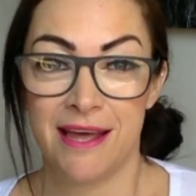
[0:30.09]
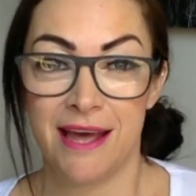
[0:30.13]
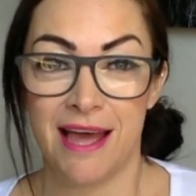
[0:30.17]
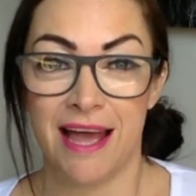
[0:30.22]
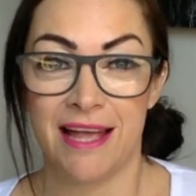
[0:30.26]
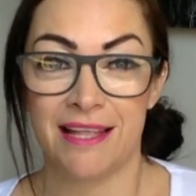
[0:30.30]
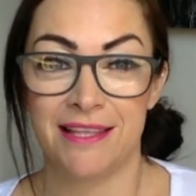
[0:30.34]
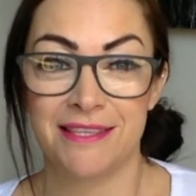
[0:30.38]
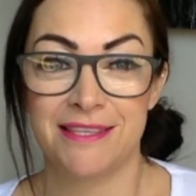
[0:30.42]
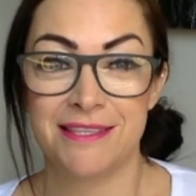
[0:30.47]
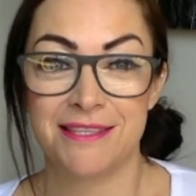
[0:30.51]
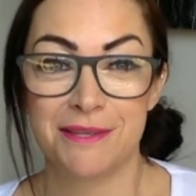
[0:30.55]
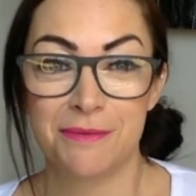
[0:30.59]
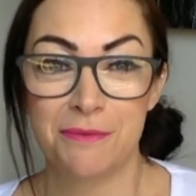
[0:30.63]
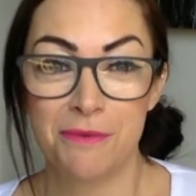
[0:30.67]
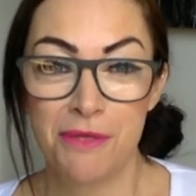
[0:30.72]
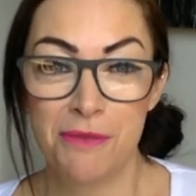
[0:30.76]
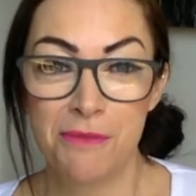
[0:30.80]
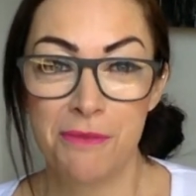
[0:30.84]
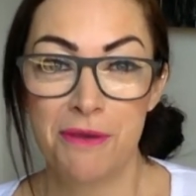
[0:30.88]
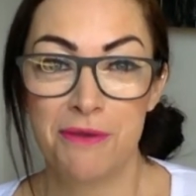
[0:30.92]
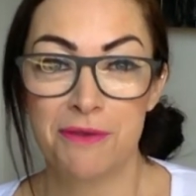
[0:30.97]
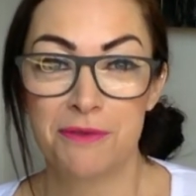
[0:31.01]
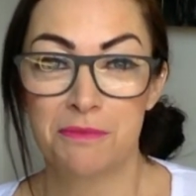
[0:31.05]
And some of the
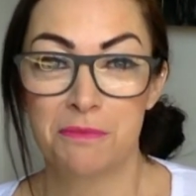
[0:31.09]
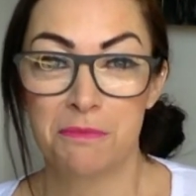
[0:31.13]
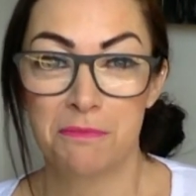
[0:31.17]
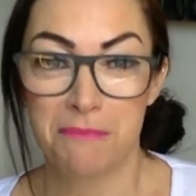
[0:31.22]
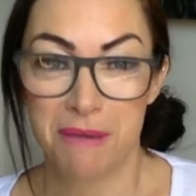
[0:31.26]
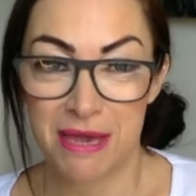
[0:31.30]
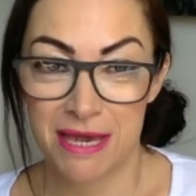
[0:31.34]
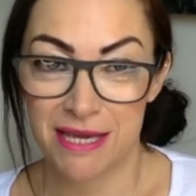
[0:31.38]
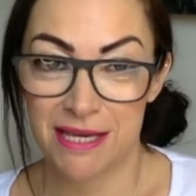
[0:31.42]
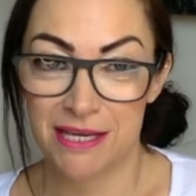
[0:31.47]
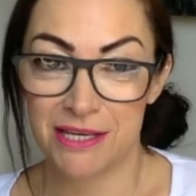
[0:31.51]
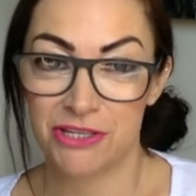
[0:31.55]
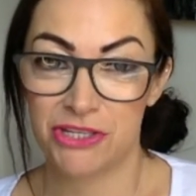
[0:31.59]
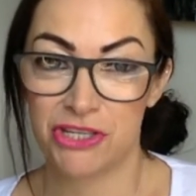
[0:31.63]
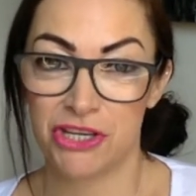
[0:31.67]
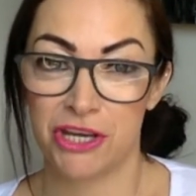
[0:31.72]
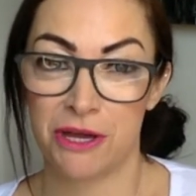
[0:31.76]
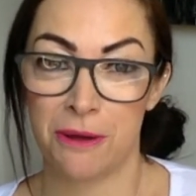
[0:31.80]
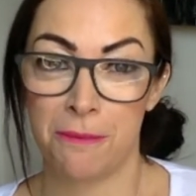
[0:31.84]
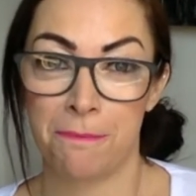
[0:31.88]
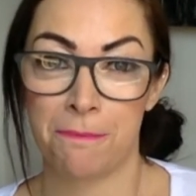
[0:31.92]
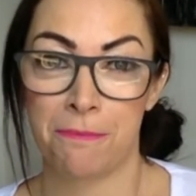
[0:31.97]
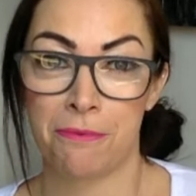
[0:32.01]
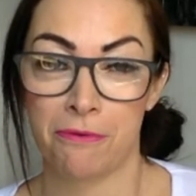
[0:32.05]
most
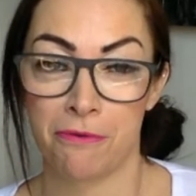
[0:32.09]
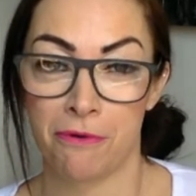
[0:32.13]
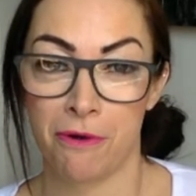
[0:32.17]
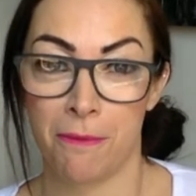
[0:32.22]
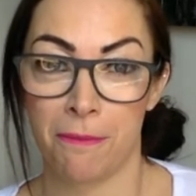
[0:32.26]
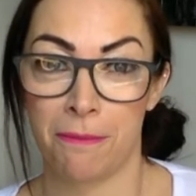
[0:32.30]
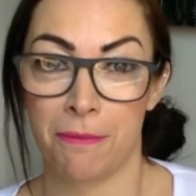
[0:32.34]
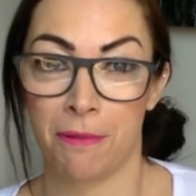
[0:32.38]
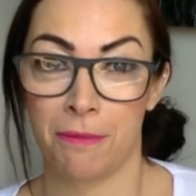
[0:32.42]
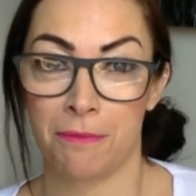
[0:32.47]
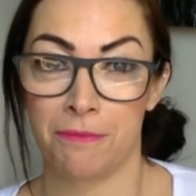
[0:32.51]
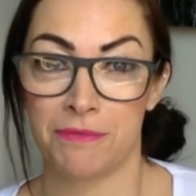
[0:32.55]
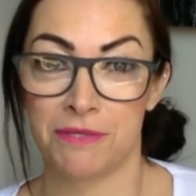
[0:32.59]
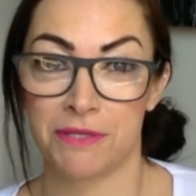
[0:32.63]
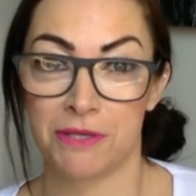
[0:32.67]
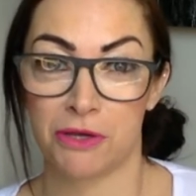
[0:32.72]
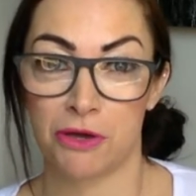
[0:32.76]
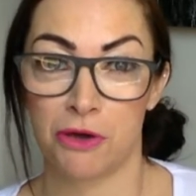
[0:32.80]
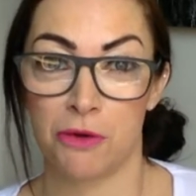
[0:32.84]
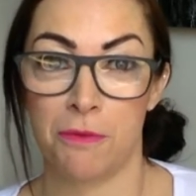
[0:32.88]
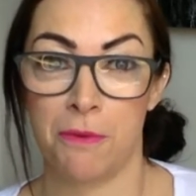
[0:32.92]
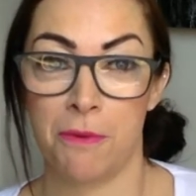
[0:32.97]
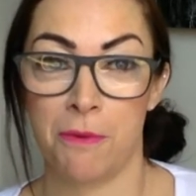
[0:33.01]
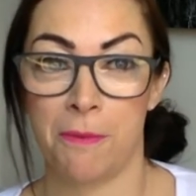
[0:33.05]
major problems that
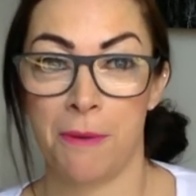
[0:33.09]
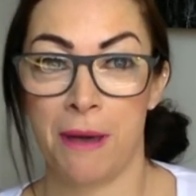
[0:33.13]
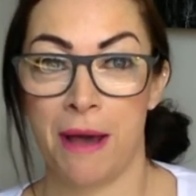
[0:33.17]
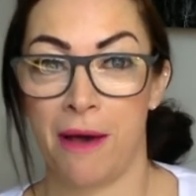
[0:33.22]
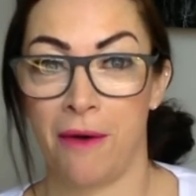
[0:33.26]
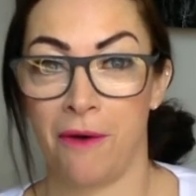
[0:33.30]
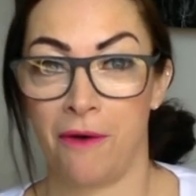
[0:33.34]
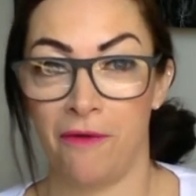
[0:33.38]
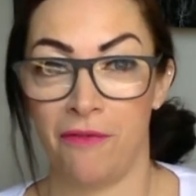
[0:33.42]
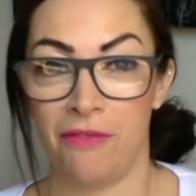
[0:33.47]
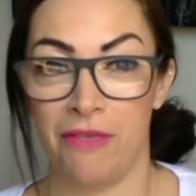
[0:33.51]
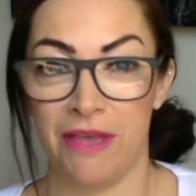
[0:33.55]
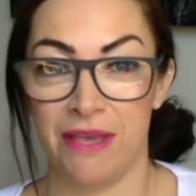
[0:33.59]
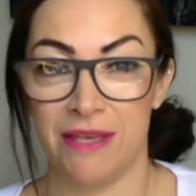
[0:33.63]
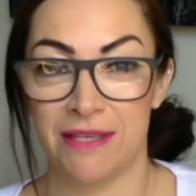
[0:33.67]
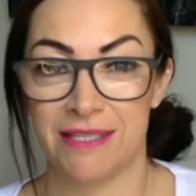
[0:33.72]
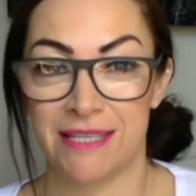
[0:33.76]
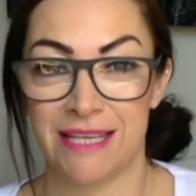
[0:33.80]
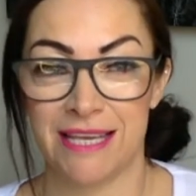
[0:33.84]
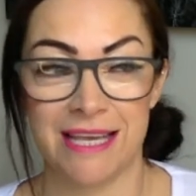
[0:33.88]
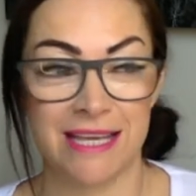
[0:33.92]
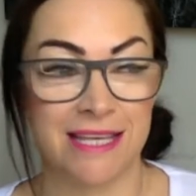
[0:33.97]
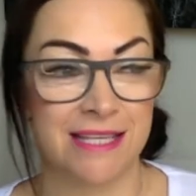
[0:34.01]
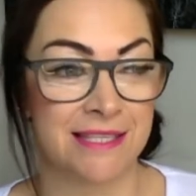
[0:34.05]
come up out of this
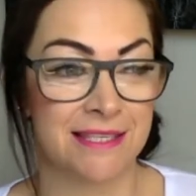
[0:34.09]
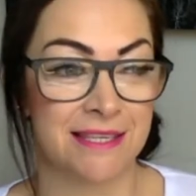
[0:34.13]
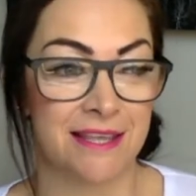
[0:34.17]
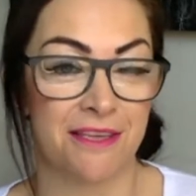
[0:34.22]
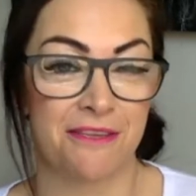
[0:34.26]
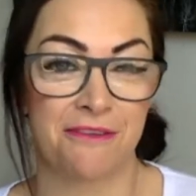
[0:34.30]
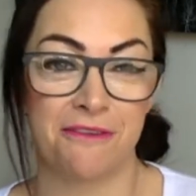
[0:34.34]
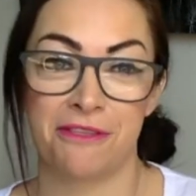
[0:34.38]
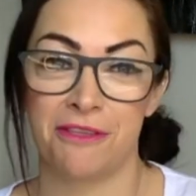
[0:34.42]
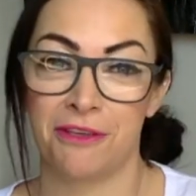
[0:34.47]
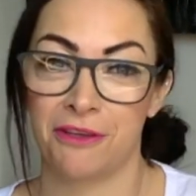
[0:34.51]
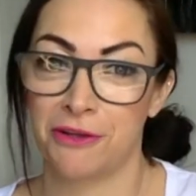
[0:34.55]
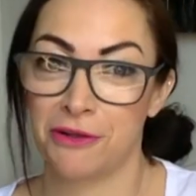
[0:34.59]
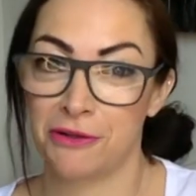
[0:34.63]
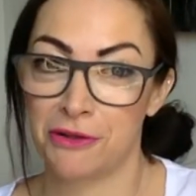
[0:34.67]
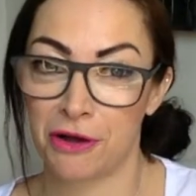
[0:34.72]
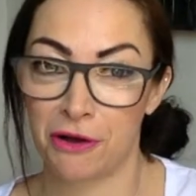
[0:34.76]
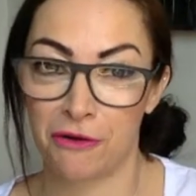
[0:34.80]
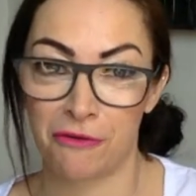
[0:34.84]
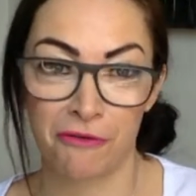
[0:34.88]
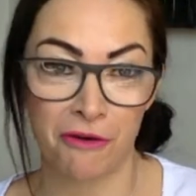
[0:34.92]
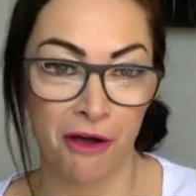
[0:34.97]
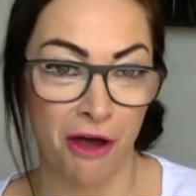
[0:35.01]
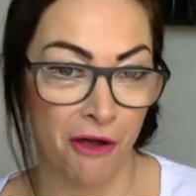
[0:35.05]
is the good
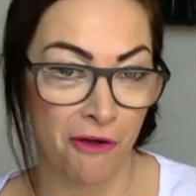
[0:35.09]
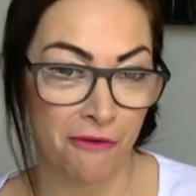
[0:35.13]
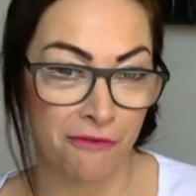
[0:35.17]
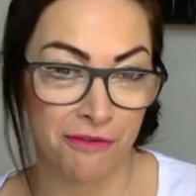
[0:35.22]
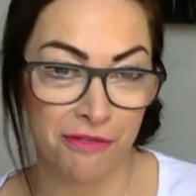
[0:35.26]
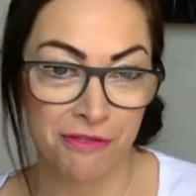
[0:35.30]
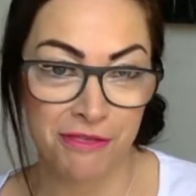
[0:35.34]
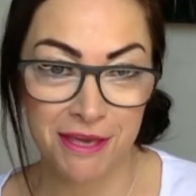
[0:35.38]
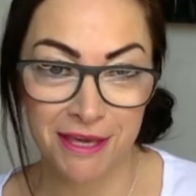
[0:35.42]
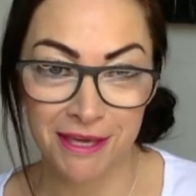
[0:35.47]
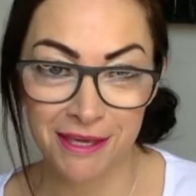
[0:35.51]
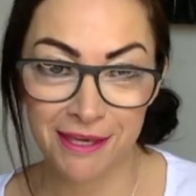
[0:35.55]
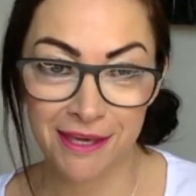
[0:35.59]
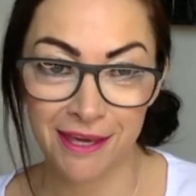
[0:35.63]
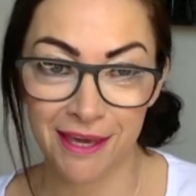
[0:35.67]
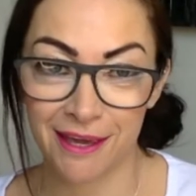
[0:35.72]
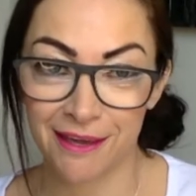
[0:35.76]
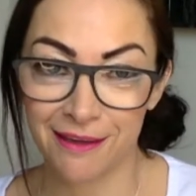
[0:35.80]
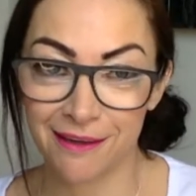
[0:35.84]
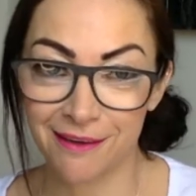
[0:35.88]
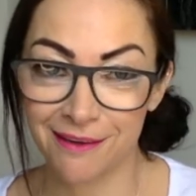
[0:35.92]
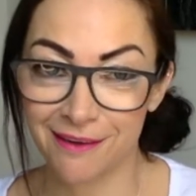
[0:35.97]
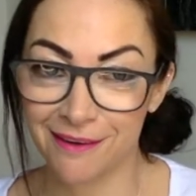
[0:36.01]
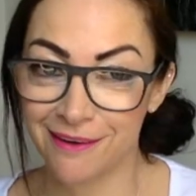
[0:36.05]
old
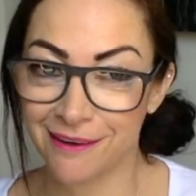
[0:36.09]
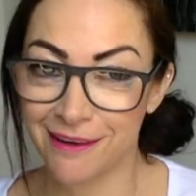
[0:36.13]
overthinking,